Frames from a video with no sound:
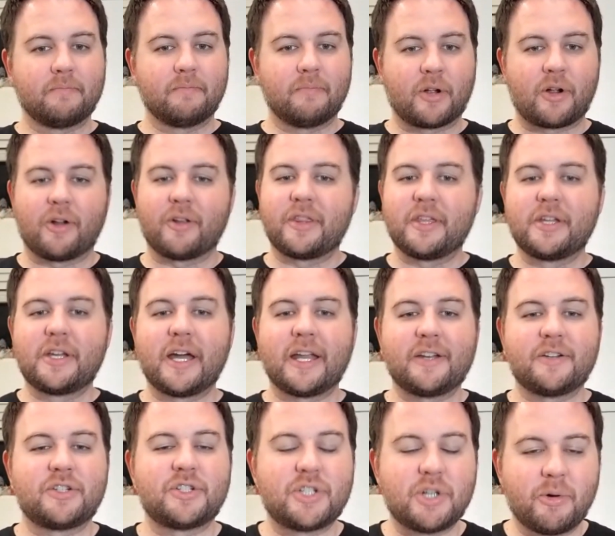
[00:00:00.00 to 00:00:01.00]
McCarthy
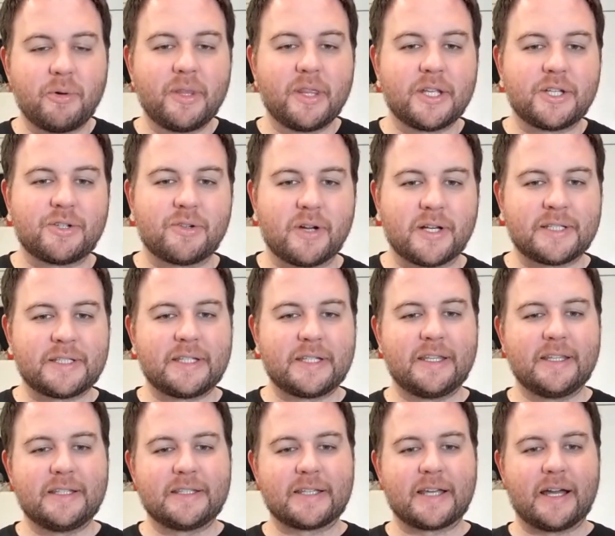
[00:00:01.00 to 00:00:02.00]
kind of showing the trust in
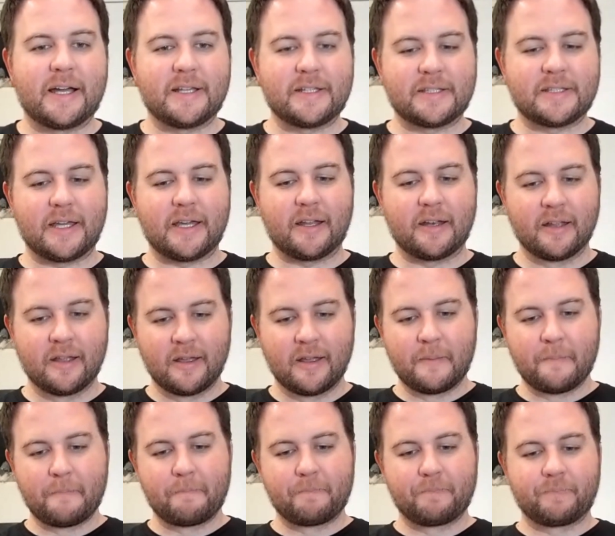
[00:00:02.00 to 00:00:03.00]
these guys that,
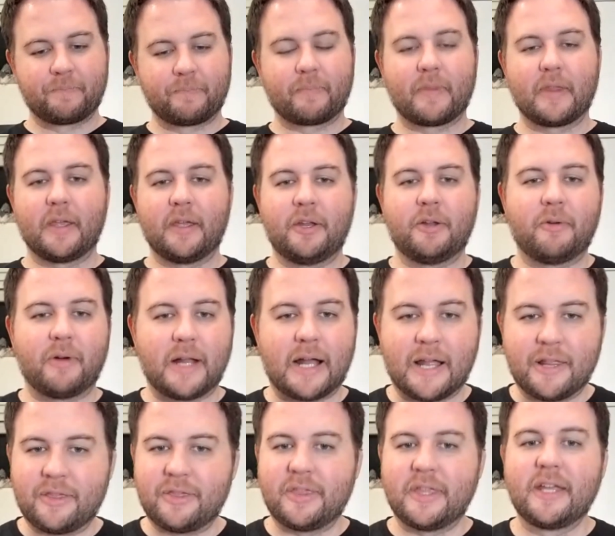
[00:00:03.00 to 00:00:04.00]
you know what,
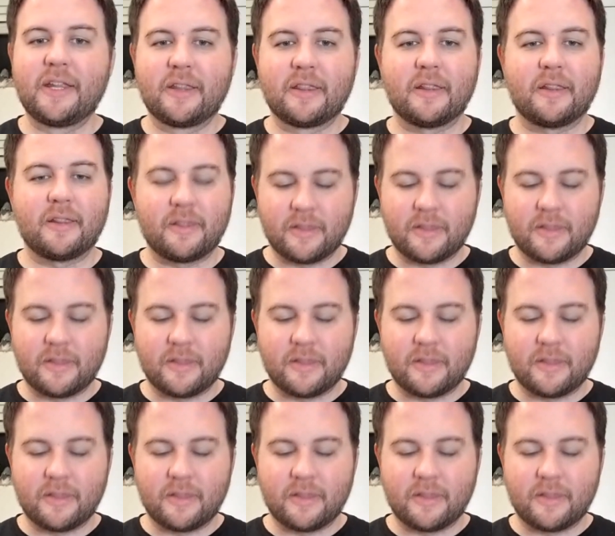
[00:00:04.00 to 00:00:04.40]
I think,